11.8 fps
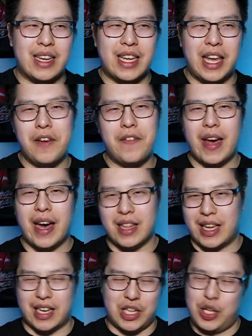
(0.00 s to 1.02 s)
give out
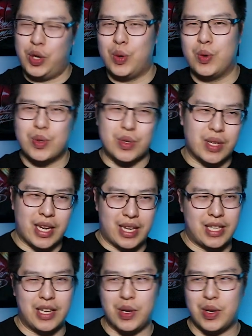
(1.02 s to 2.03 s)
like news or
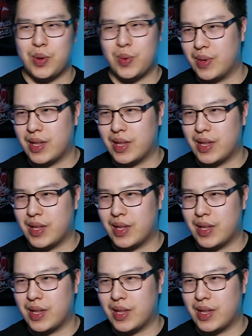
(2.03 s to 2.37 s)
like tell you